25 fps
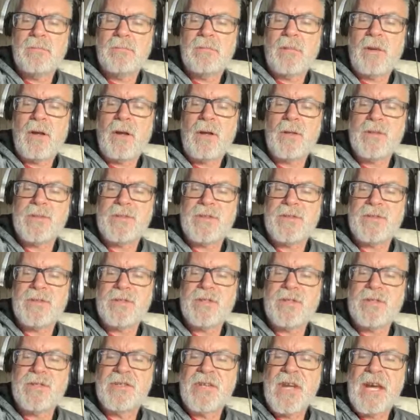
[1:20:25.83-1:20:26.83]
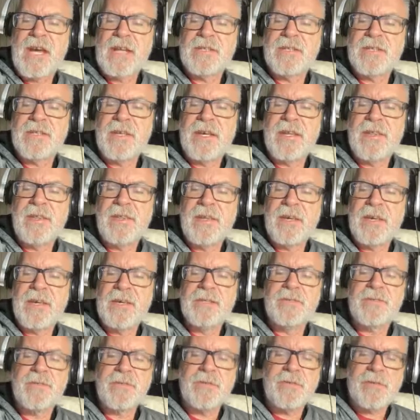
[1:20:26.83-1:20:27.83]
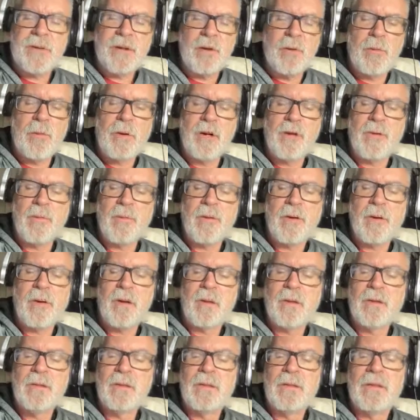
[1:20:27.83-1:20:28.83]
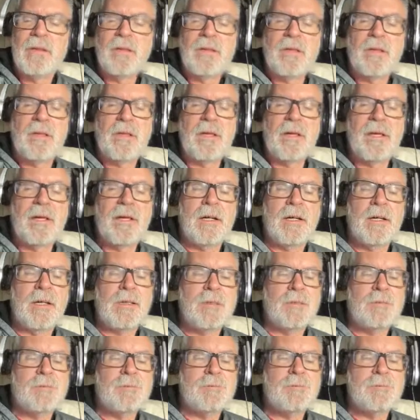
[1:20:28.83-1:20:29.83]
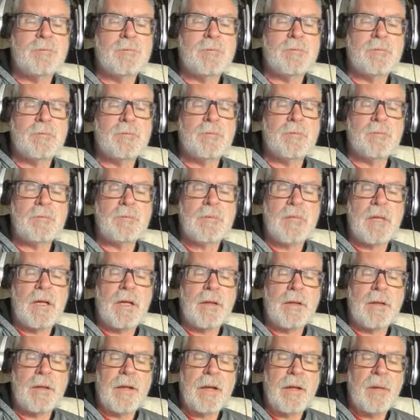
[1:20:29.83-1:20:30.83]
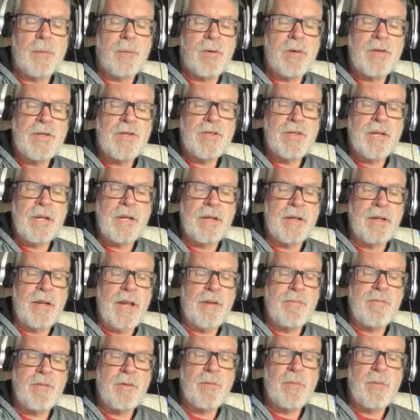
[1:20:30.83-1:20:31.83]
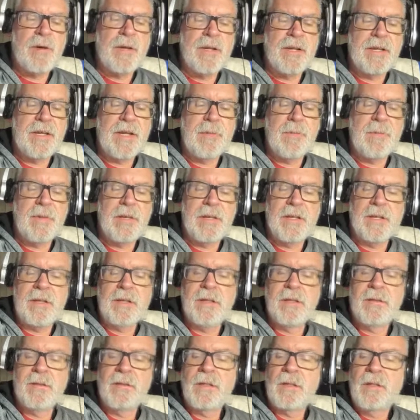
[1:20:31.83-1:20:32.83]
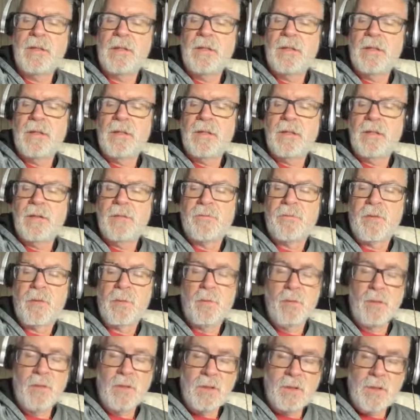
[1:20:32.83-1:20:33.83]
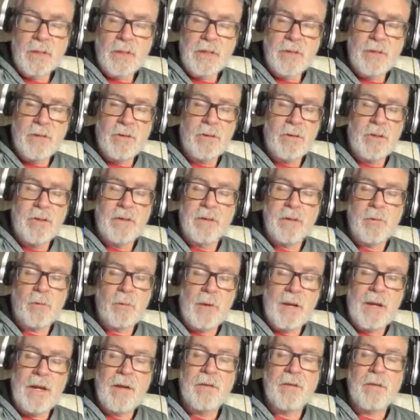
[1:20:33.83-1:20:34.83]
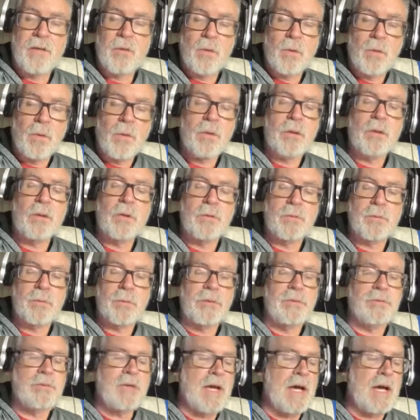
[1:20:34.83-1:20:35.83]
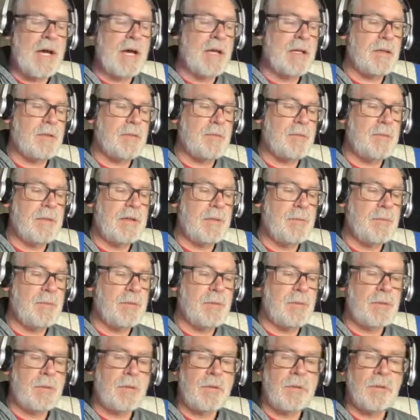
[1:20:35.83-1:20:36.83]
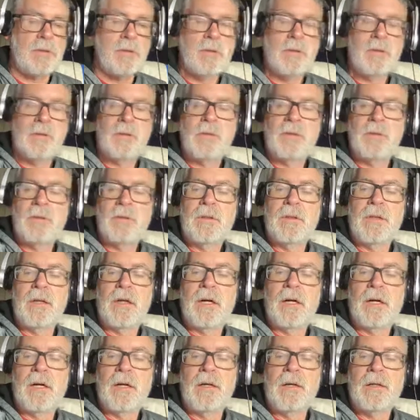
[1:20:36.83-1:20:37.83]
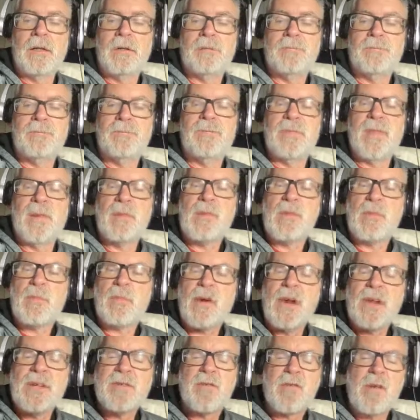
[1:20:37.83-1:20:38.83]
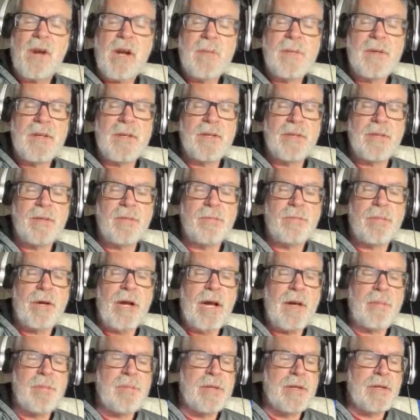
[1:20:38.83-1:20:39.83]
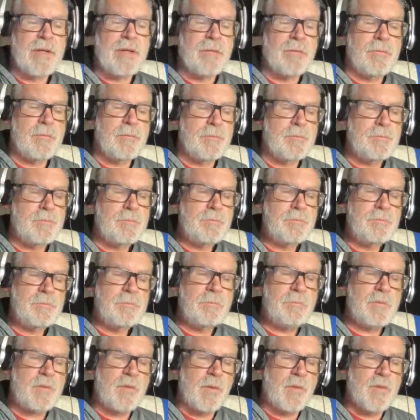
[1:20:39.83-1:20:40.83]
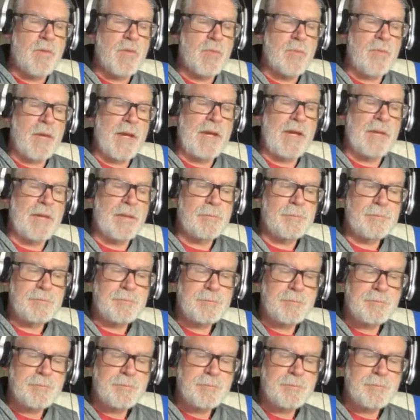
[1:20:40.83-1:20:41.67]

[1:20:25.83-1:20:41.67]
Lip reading: Paul says, good chat today. Thanks. You're very welcome, Paul. I appreciate everybody coming in from literally around the world. We've got people. I'm surprised Robbie didn't pop in from Japan,